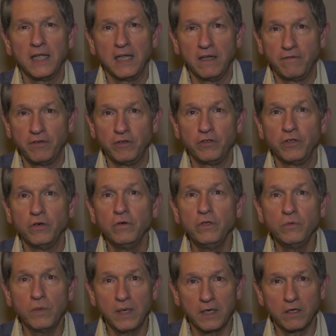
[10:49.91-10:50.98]
If you do,
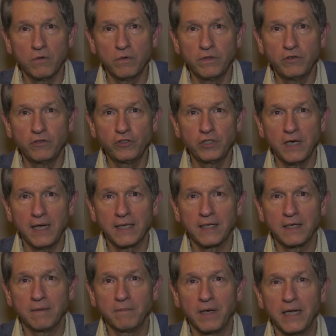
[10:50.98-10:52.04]
you want to go with your
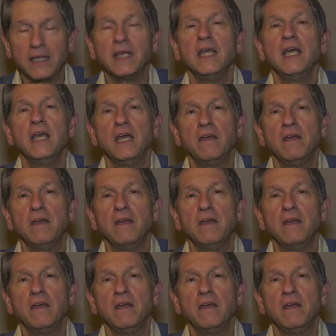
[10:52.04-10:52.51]
shotgun mic.